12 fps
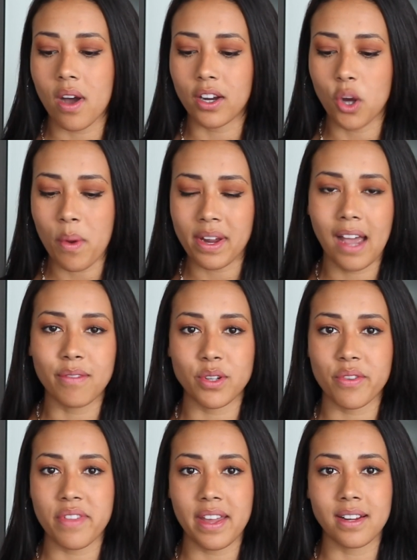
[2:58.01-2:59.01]
going after
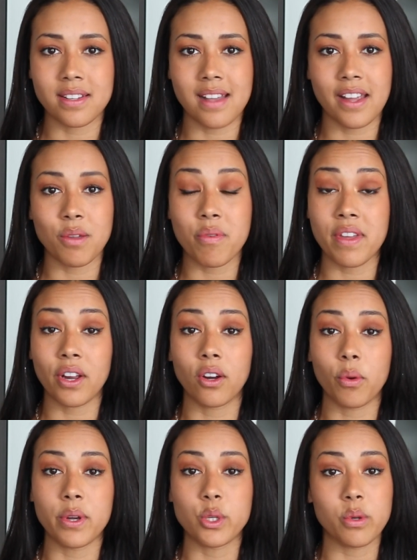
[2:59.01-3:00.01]
things that you think are
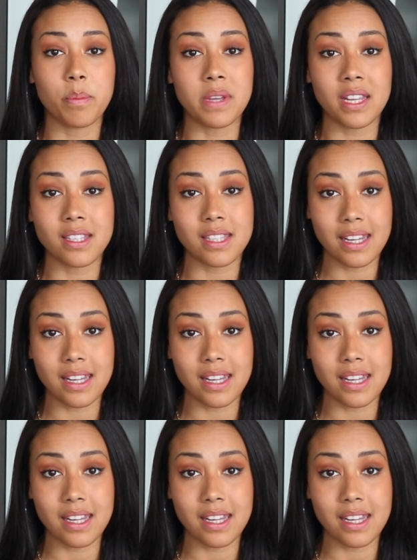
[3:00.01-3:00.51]
going to appease